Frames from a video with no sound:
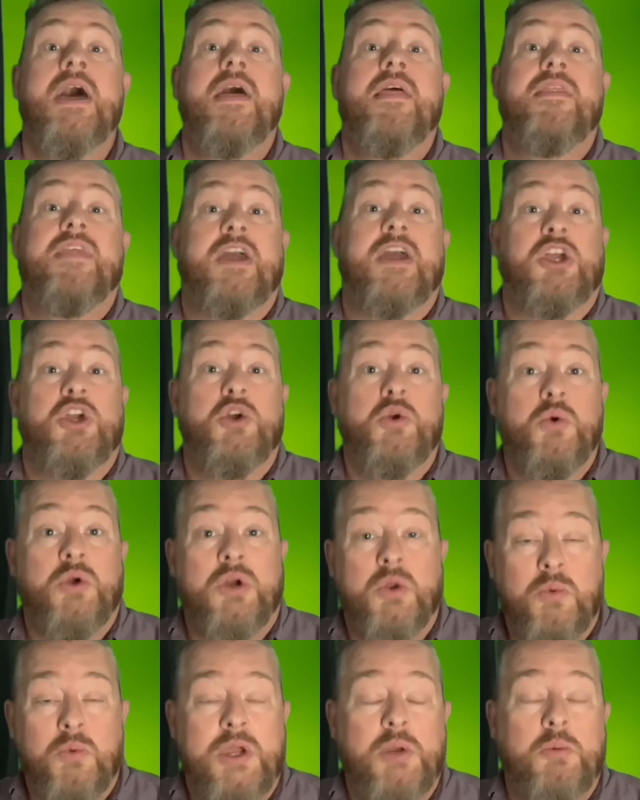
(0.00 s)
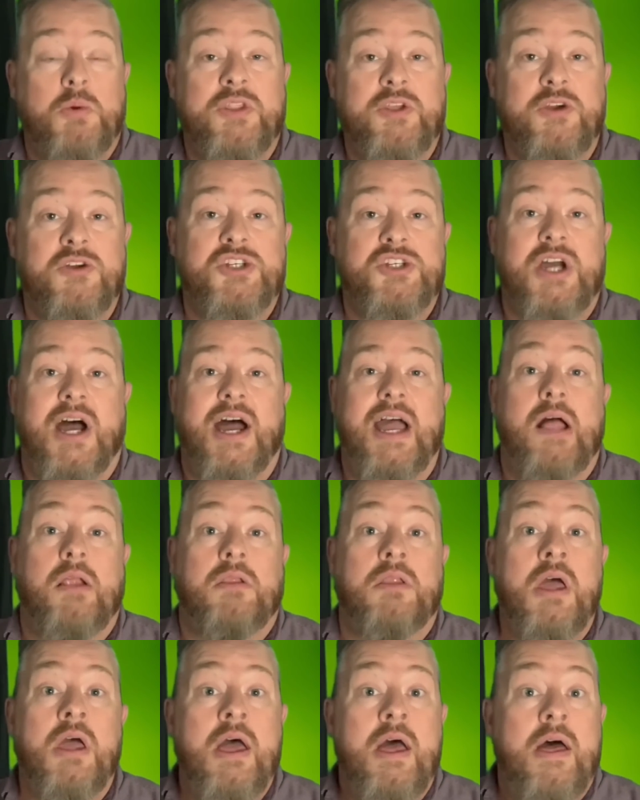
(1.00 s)
that you can read with your child
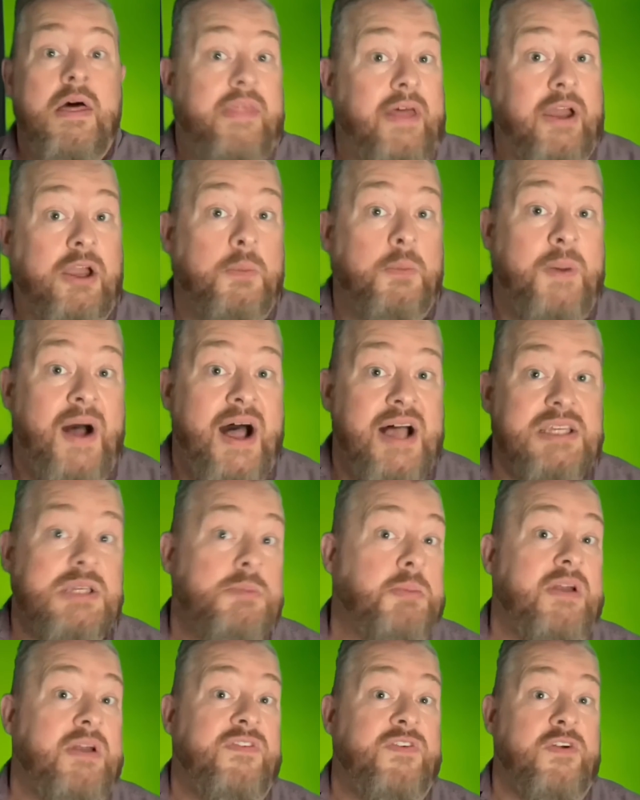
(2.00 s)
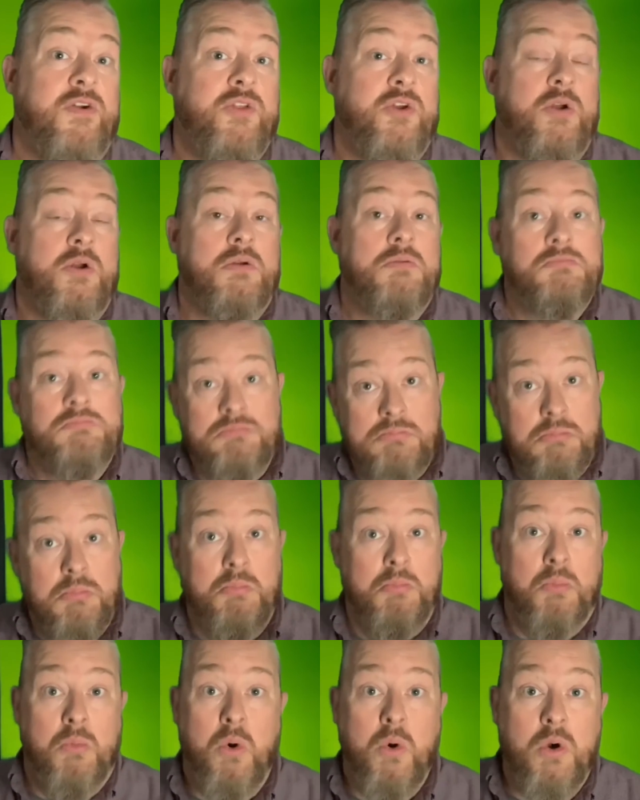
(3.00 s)
that could possibly further
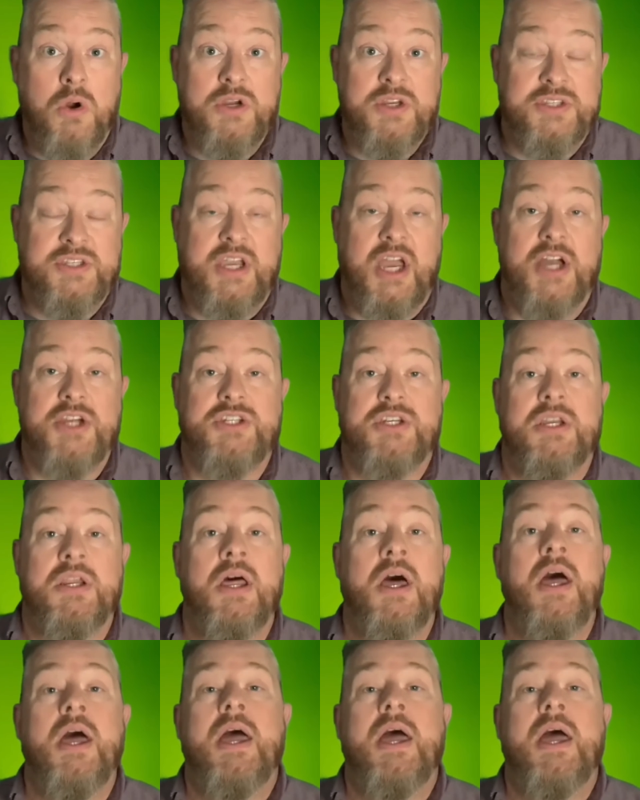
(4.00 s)
more discussion,